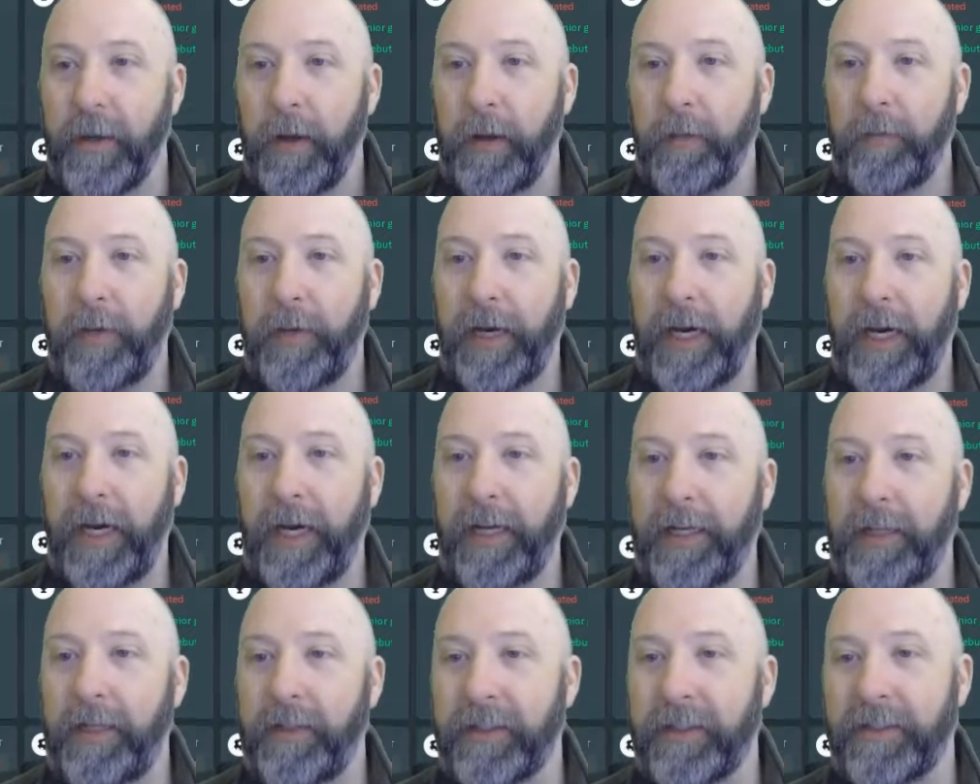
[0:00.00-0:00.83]

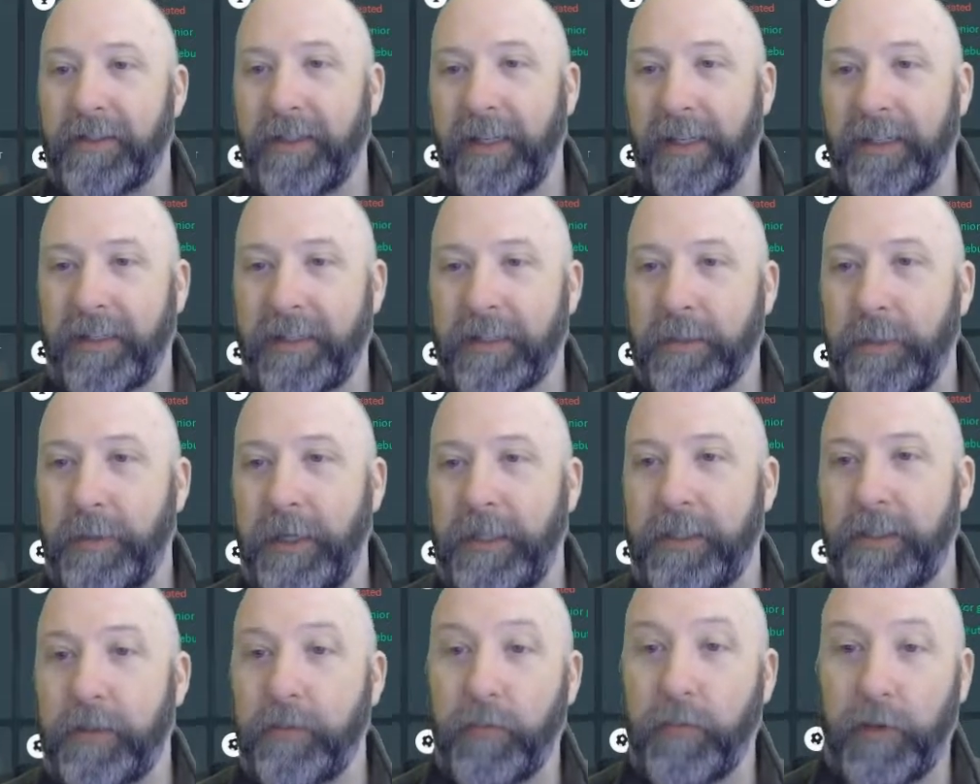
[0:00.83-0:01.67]
But you can see
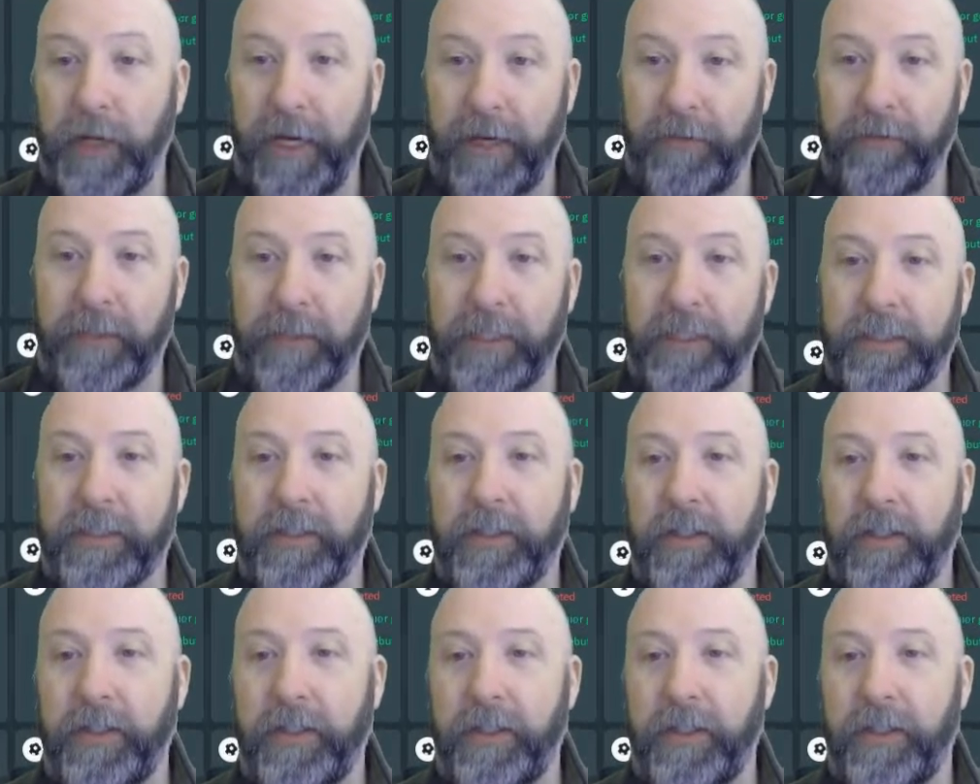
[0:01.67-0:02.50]
anticipation, bravery is
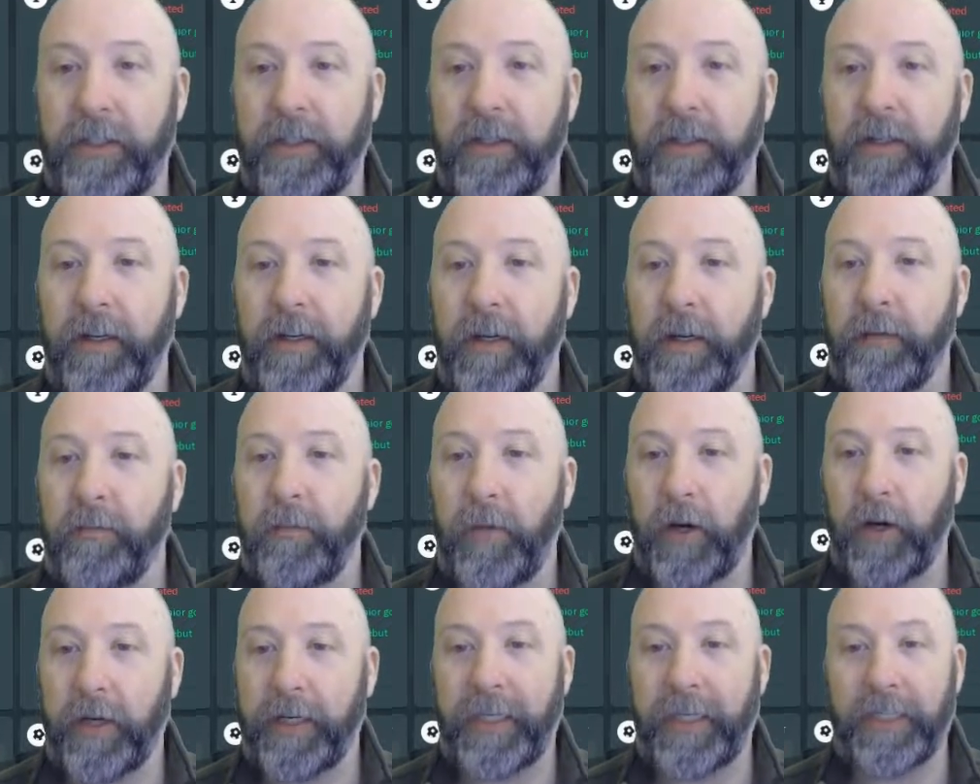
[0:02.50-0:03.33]
good.
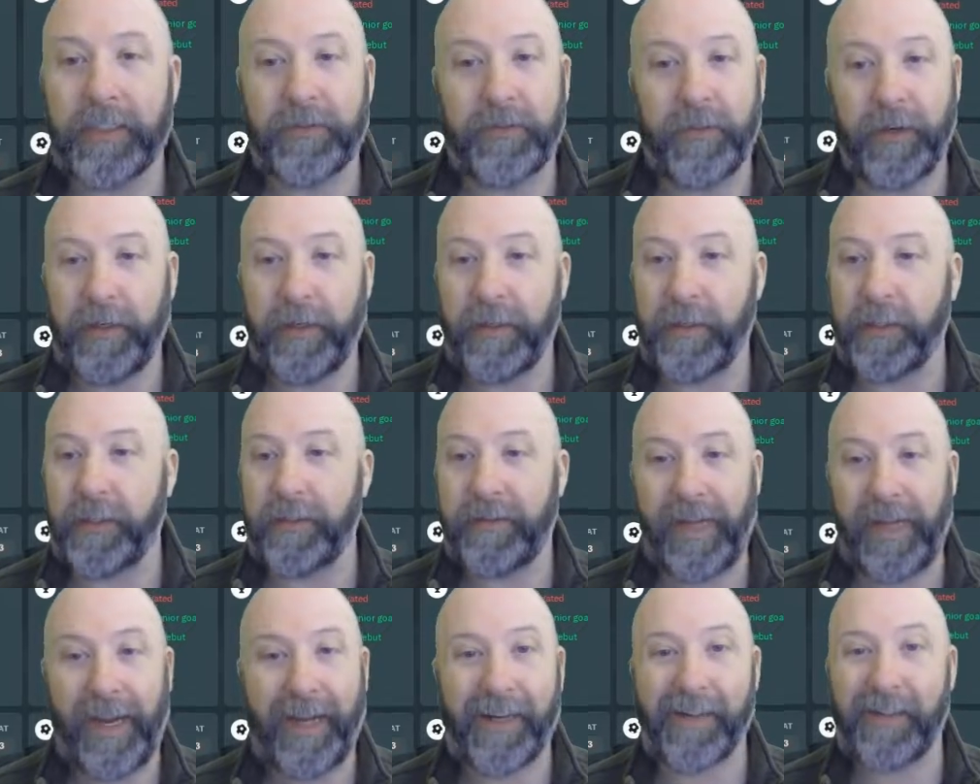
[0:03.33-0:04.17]
Marking is very good.
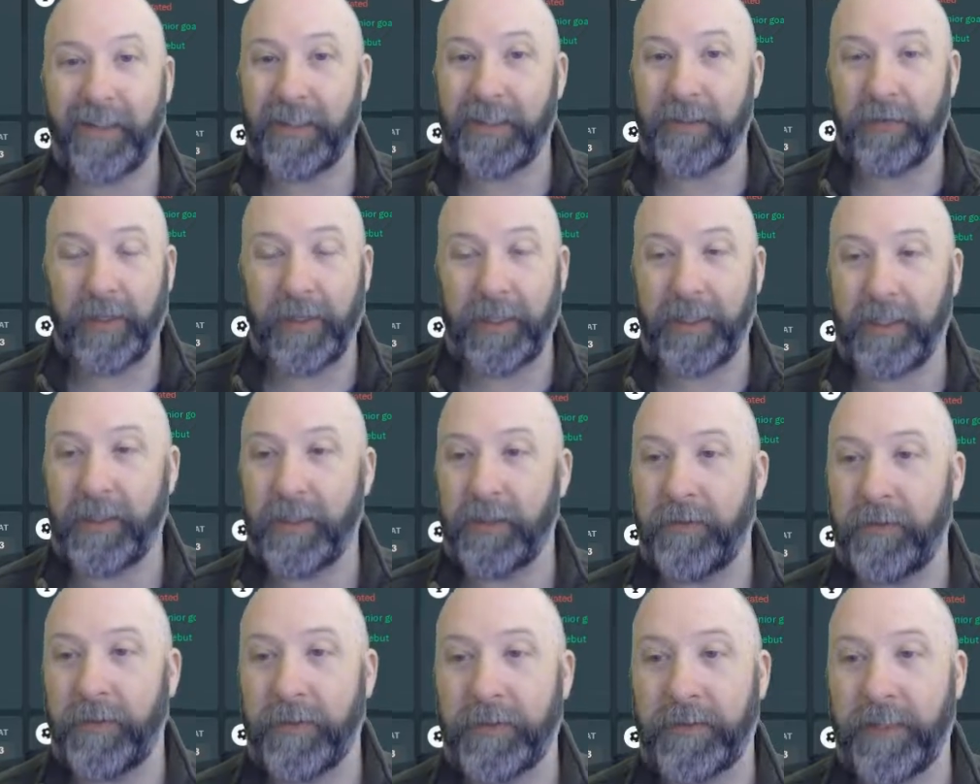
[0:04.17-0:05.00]
Tackling is very
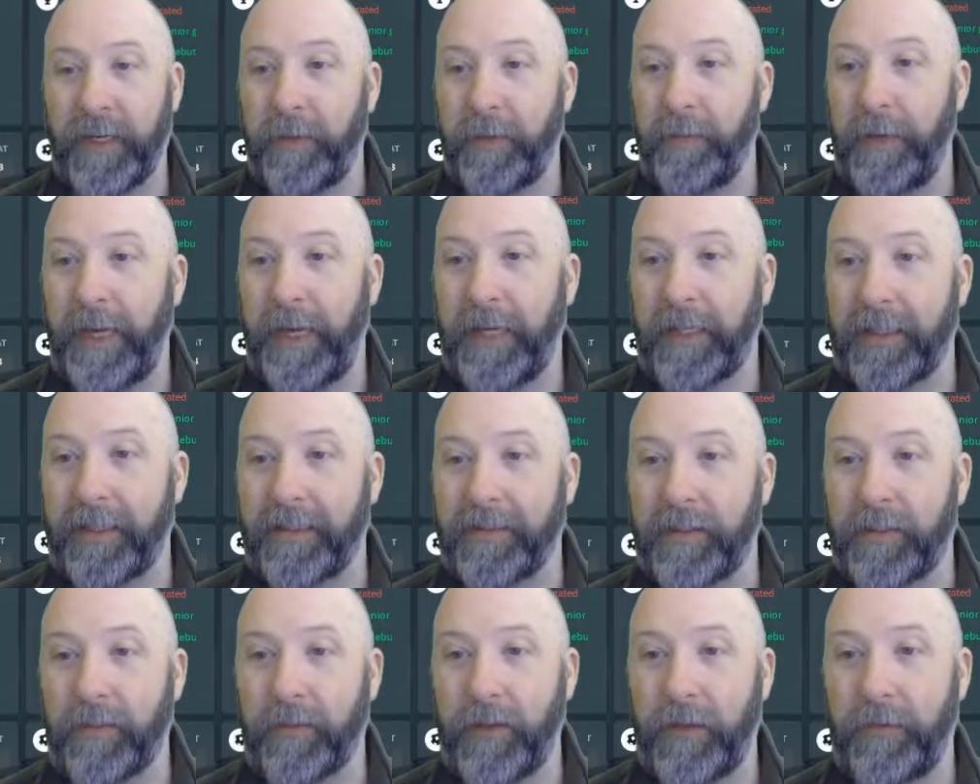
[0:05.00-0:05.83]
good for center back.
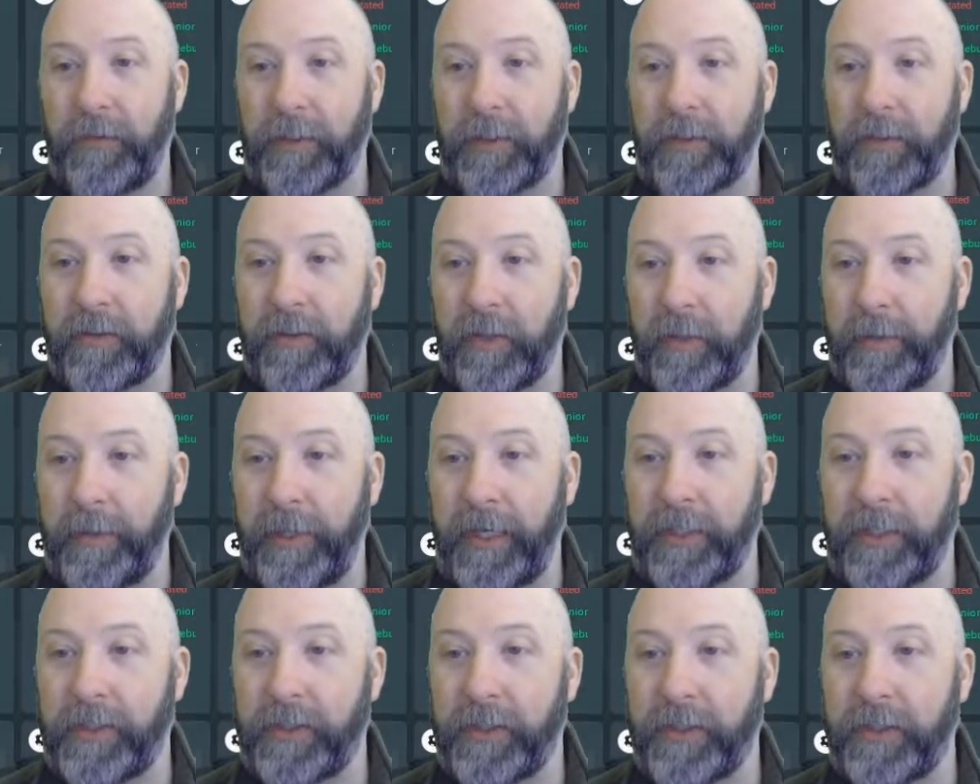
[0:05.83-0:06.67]
That's terrific.
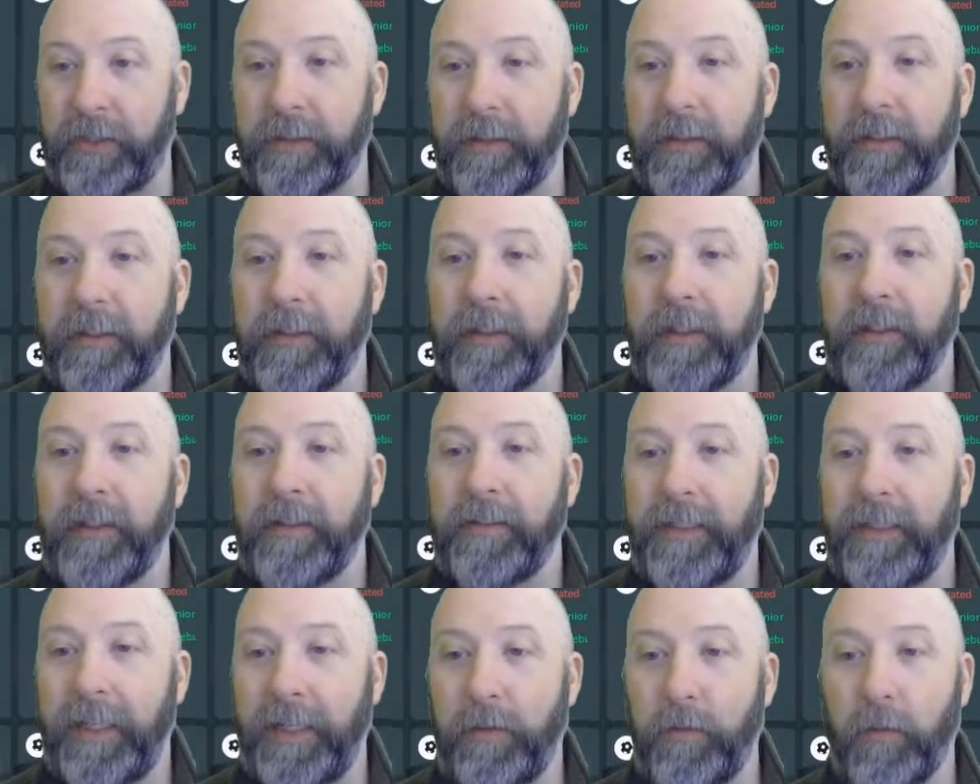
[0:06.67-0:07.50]
Determination,
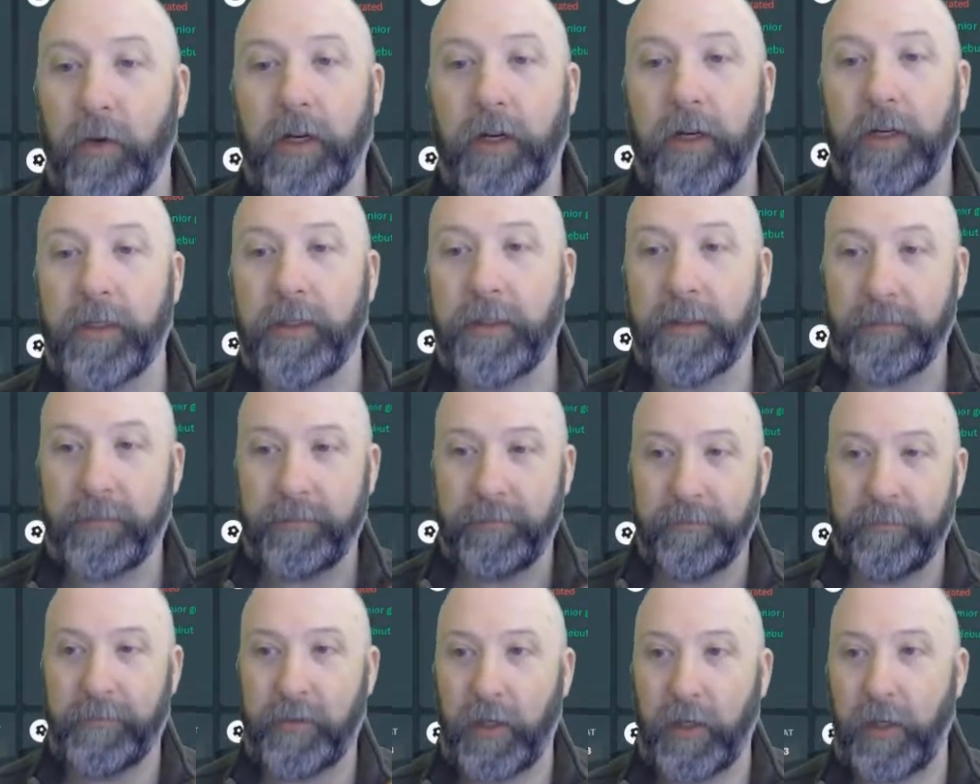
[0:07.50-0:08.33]
teamwork.
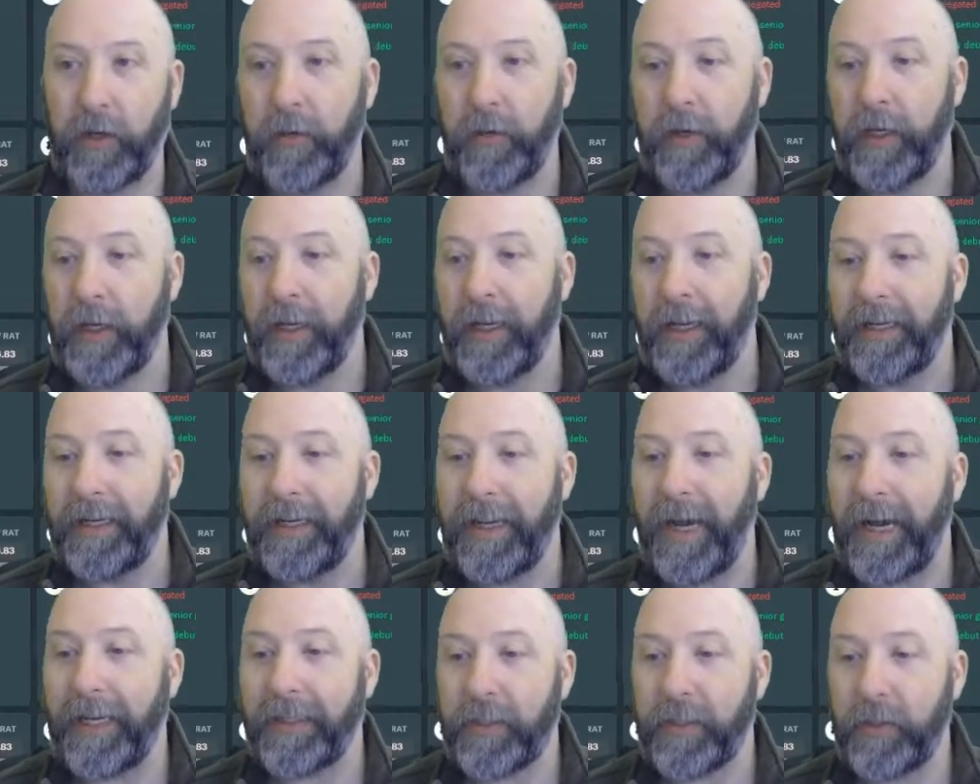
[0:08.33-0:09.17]
So
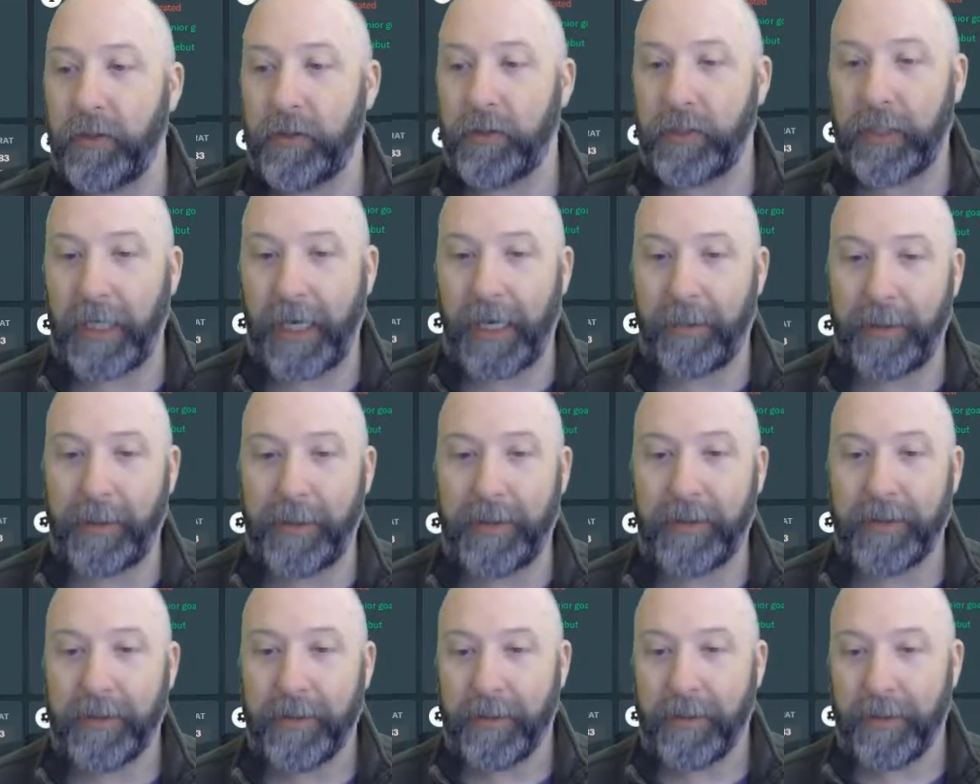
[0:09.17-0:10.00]
not too
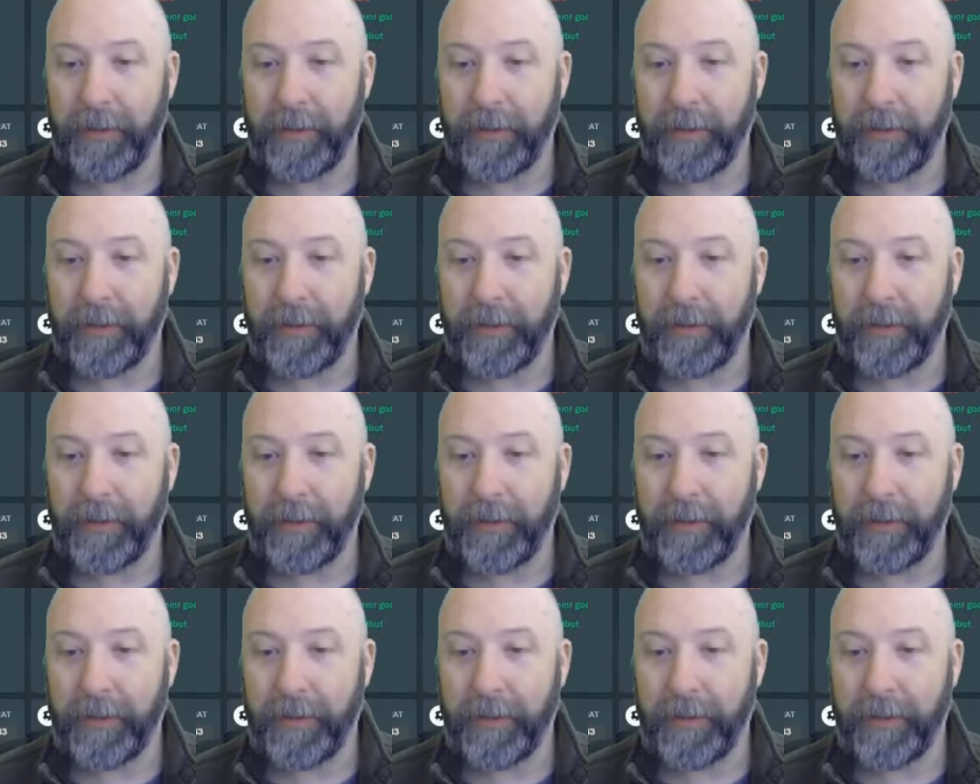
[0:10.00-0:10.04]
shabby.